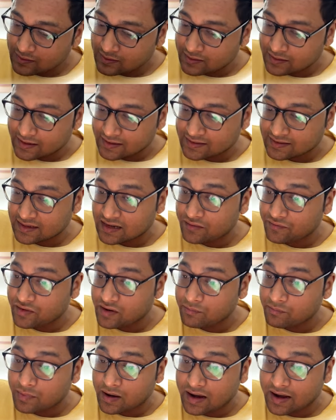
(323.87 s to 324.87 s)
That's
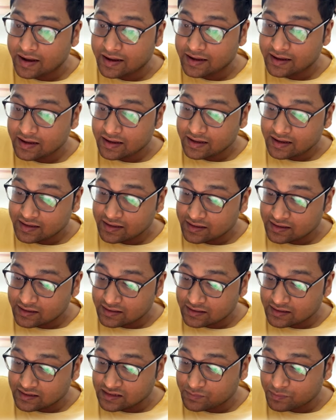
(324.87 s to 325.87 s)
given by
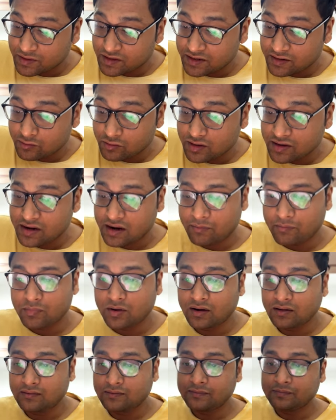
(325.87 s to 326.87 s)
this particular
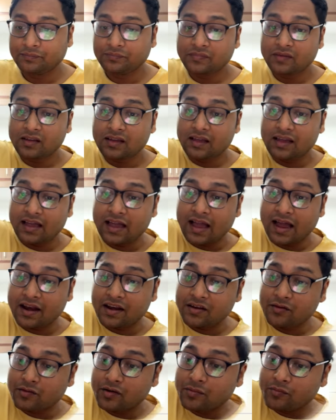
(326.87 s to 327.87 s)
number.
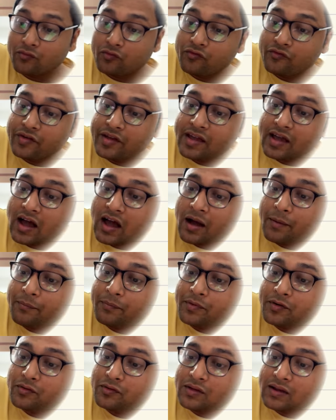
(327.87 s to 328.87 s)
And you are moving up
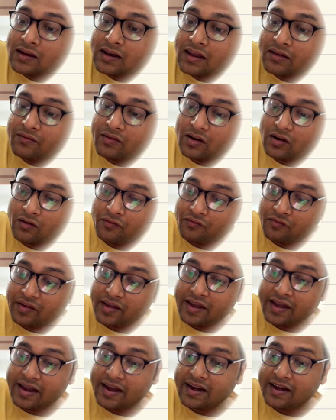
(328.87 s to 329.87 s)
to the level of
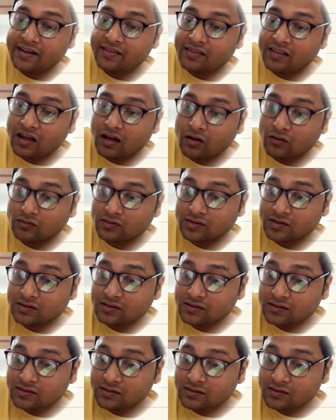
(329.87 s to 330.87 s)

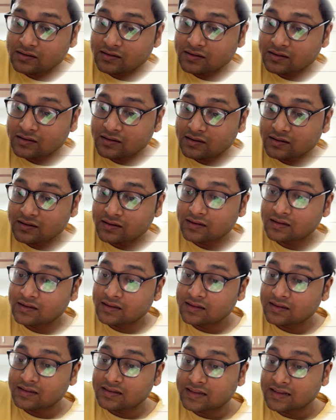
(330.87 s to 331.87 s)
8,000.
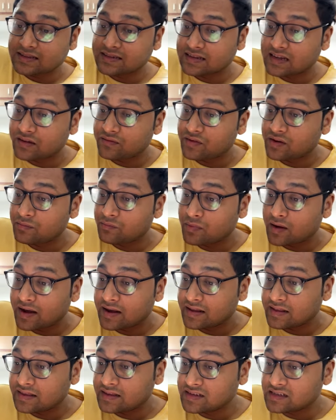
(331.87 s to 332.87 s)
That's given
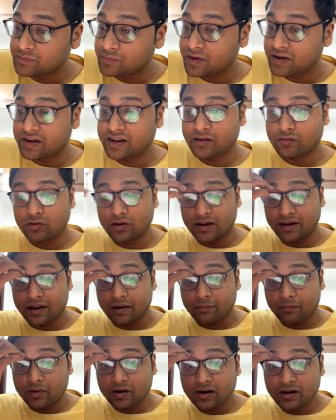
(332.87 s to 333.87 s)
by this particular
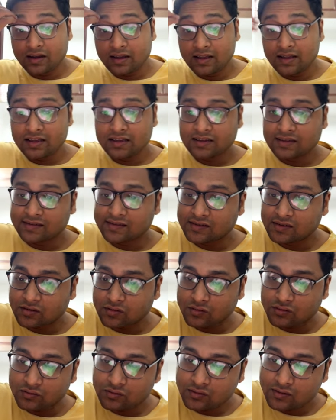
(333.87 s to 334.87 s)
number.
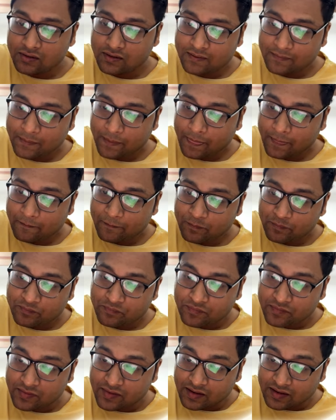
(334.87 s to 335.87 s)
So,
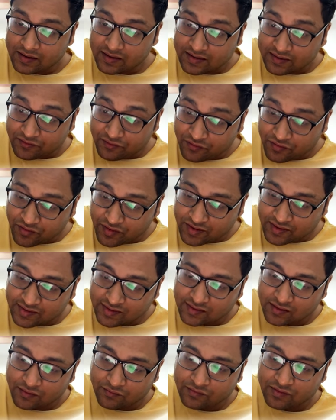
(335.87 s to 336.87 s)
the
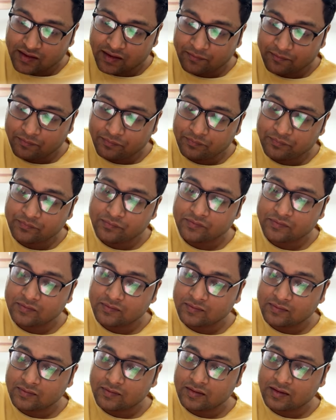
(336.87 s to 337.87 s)
difference of them
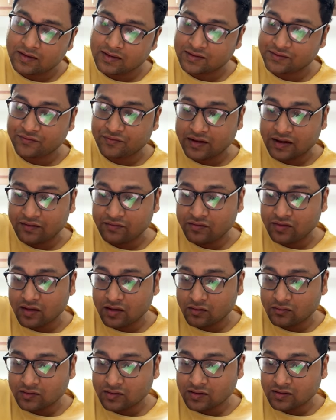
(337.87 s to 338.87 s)
is
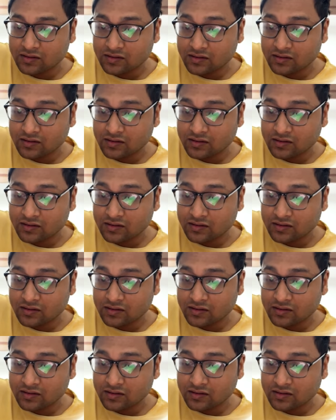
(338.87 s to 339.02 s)
5,000.